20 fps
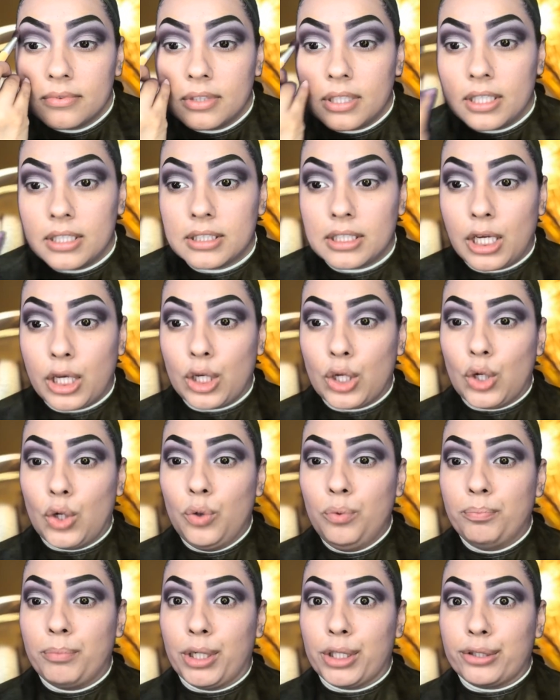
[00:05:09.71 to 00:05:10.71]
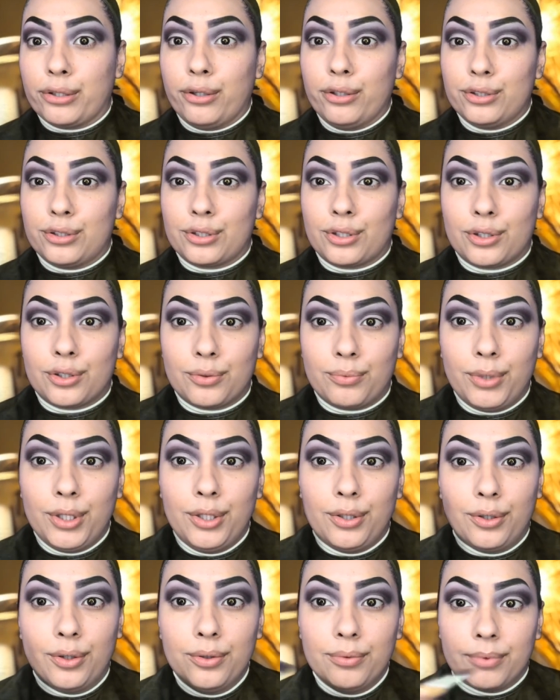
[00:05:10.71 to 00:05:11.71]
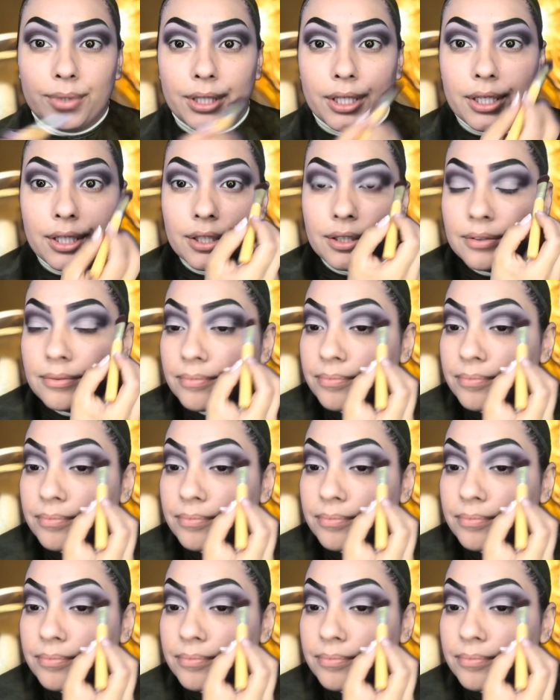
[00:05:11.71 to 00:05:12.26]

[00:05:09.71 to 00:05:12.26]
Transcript: that is like, oh my gosh, girl, where you going with it?